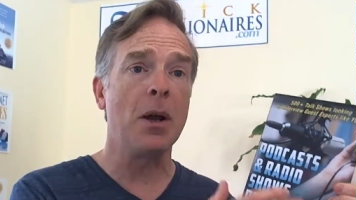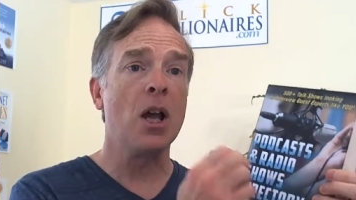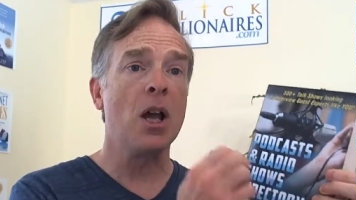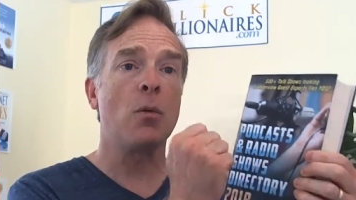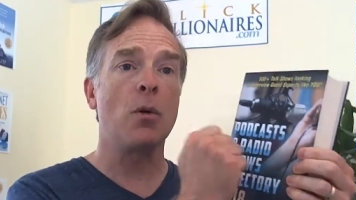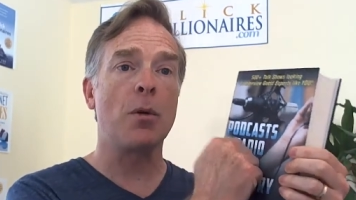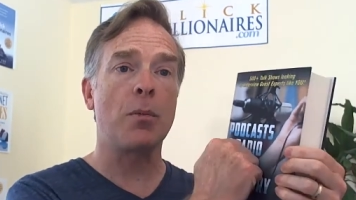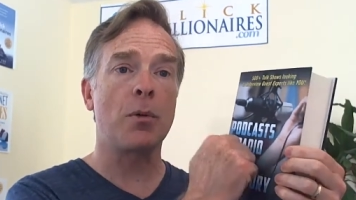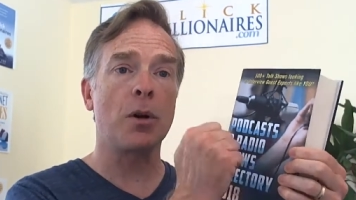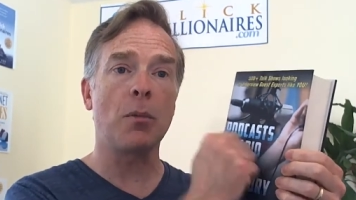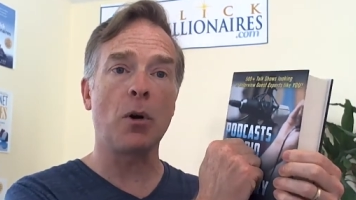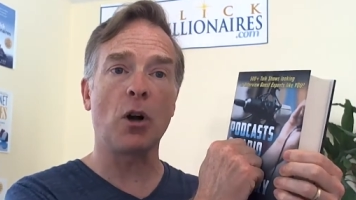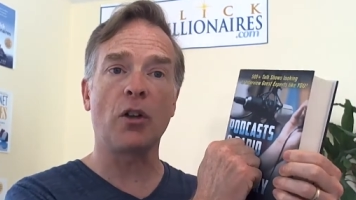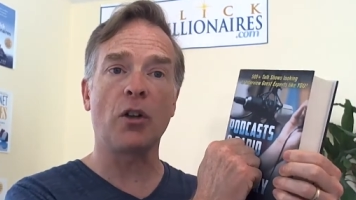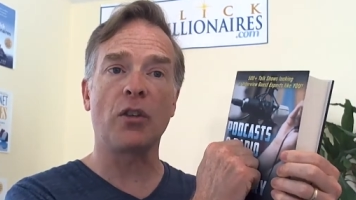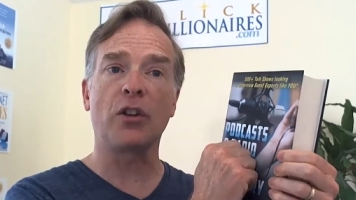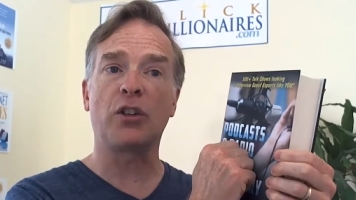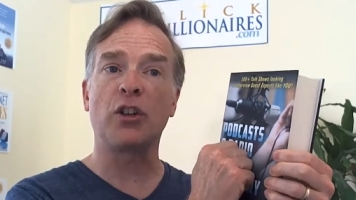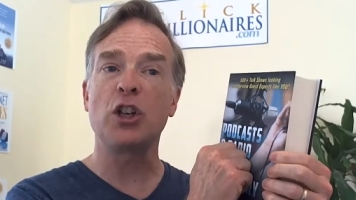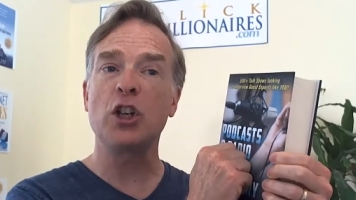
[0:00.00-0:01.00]
We put them all in
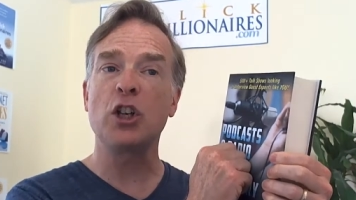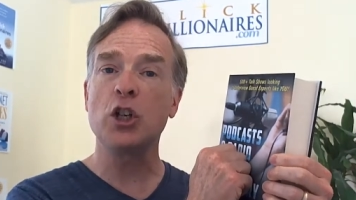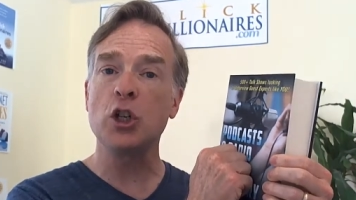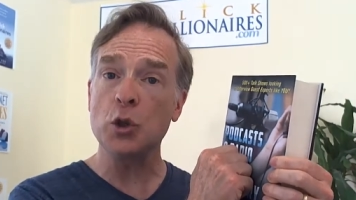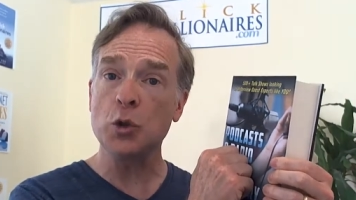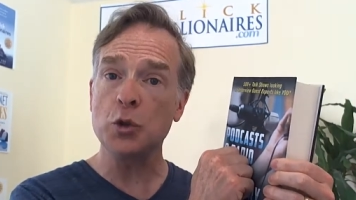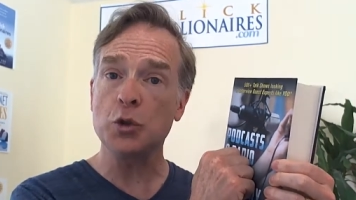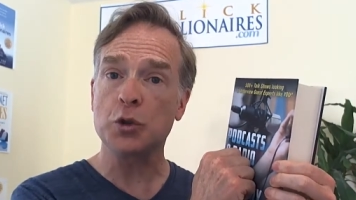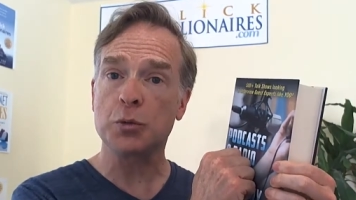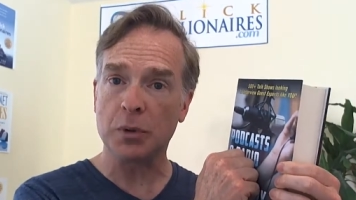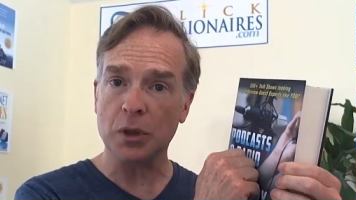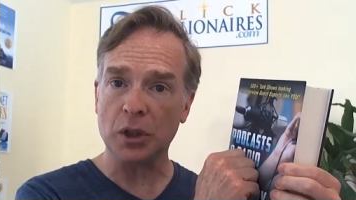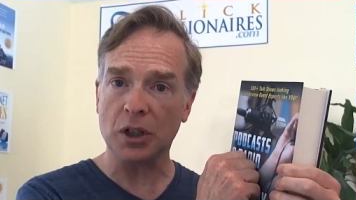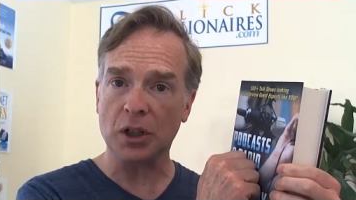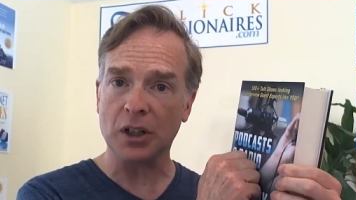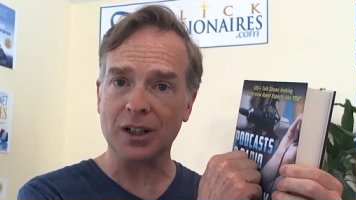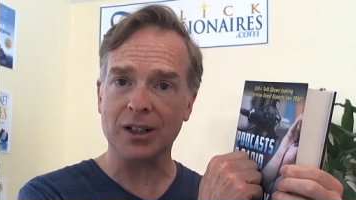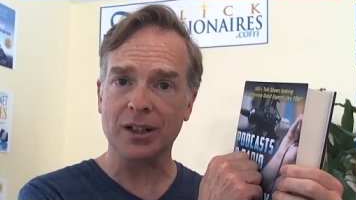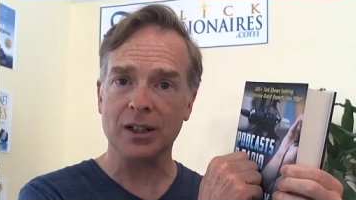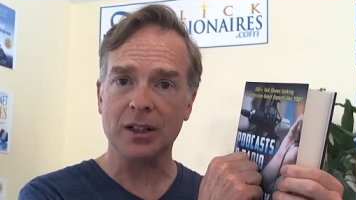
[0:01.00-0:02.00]
this huge
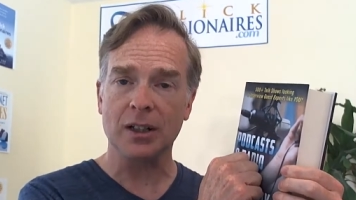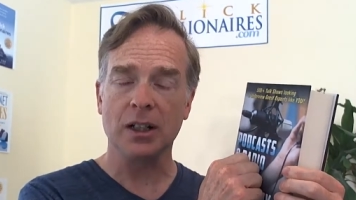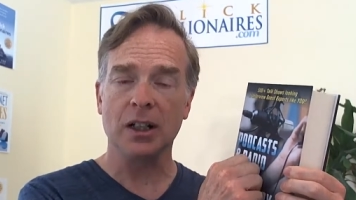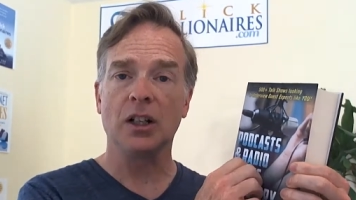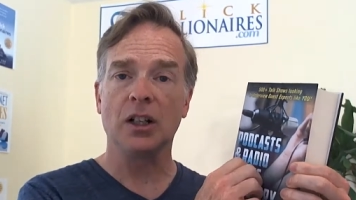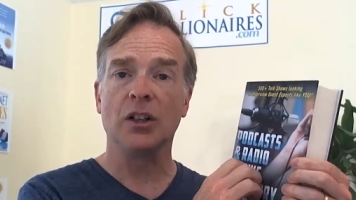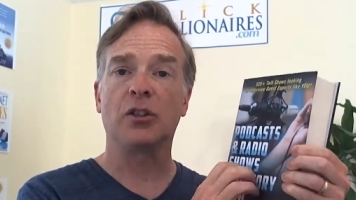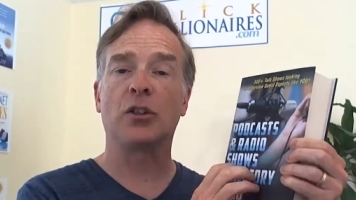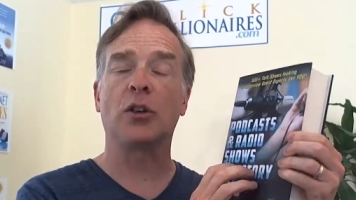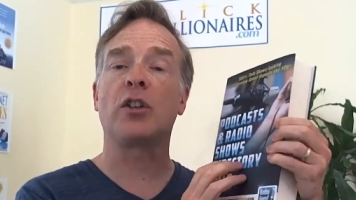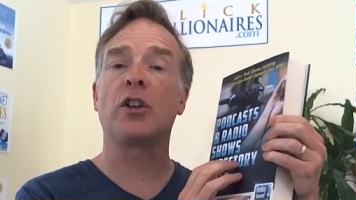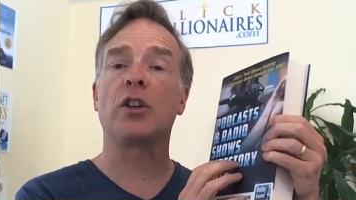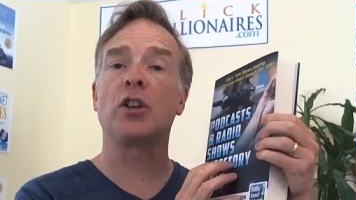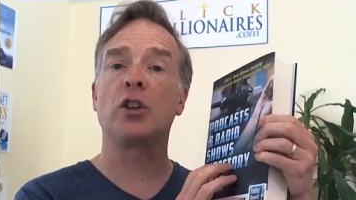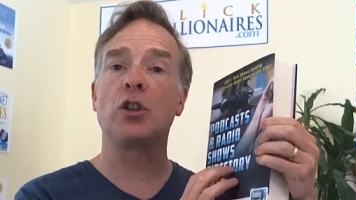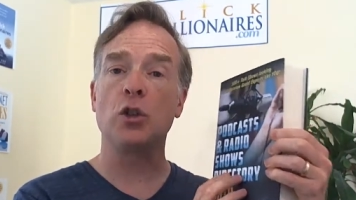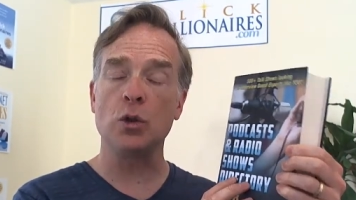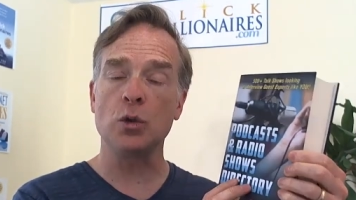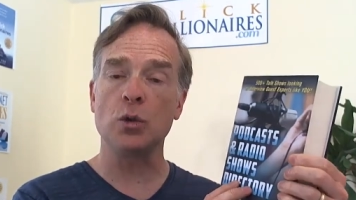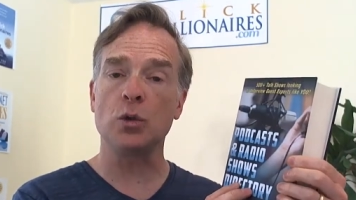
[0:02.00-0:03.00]
book so that
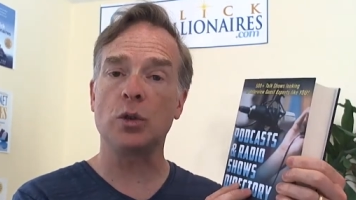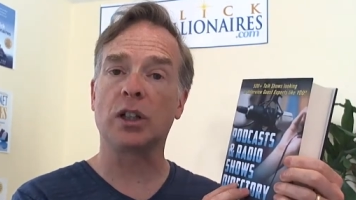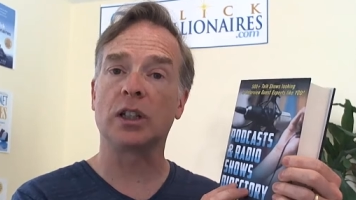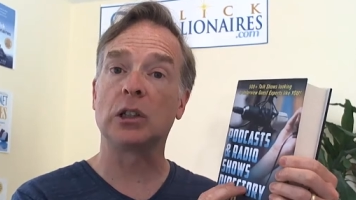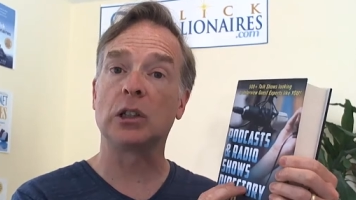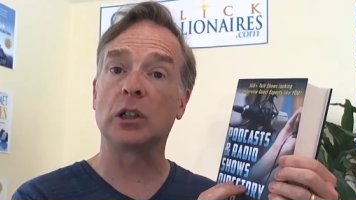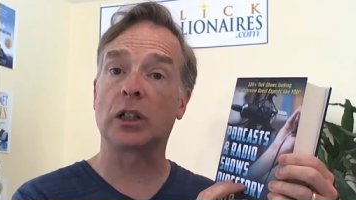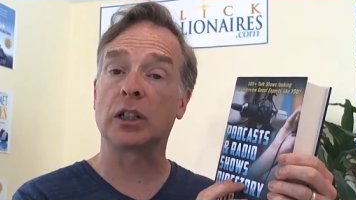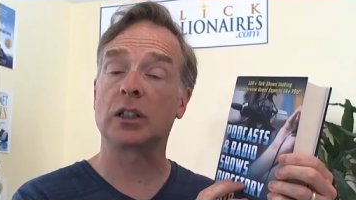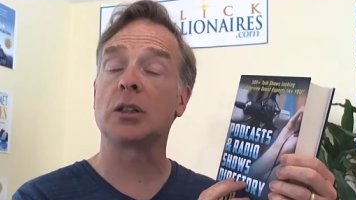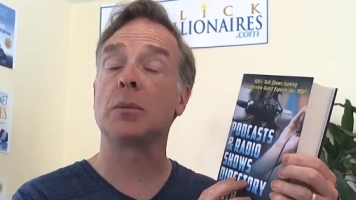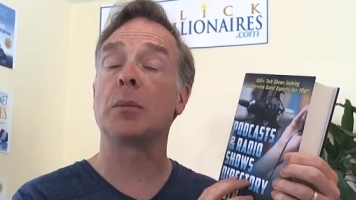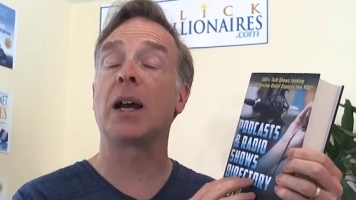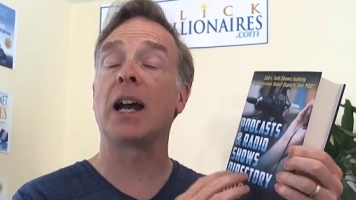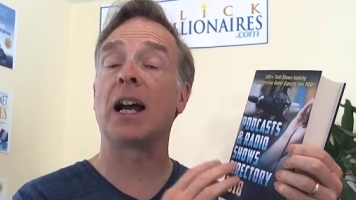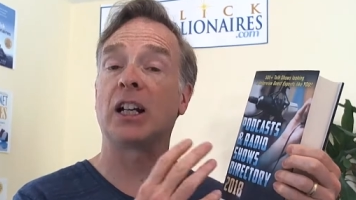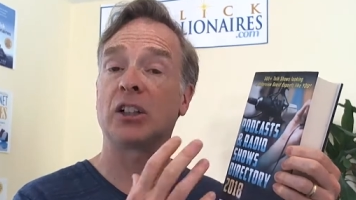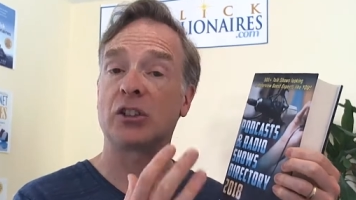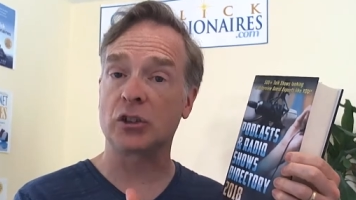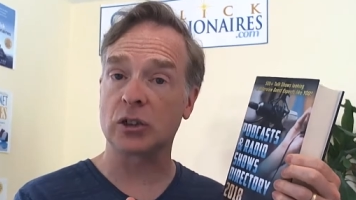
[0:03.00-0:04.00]
you can look at them
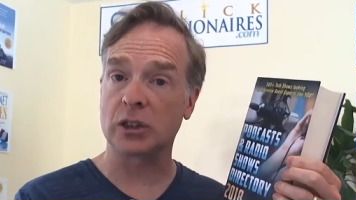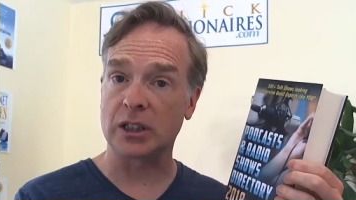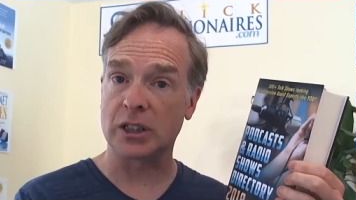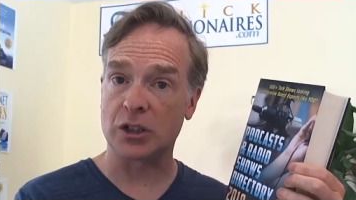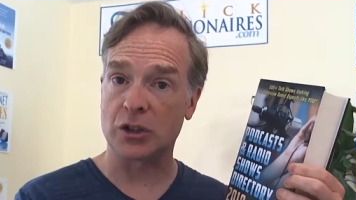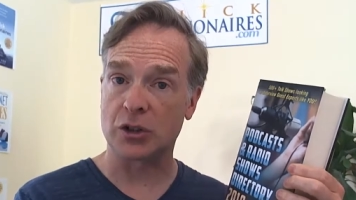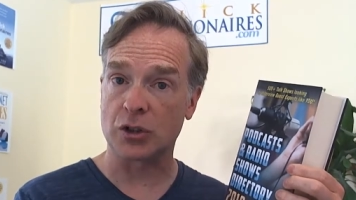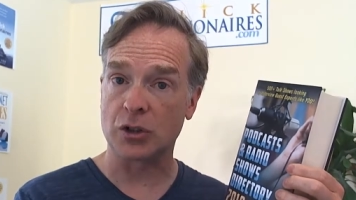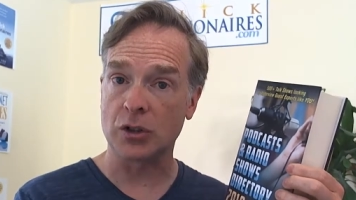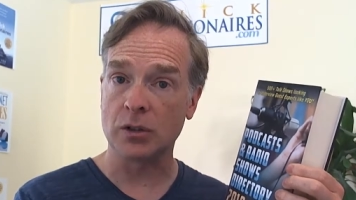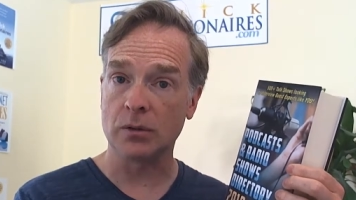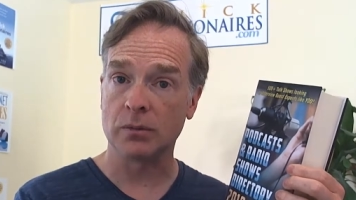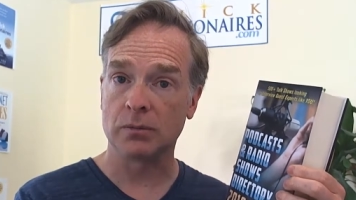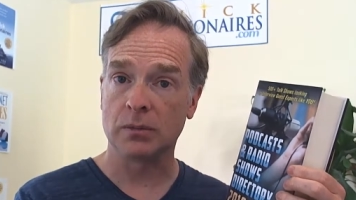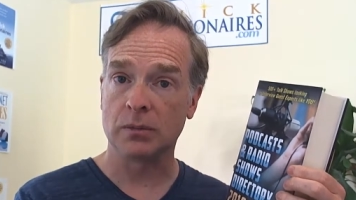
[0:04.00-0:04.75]
at your leisure,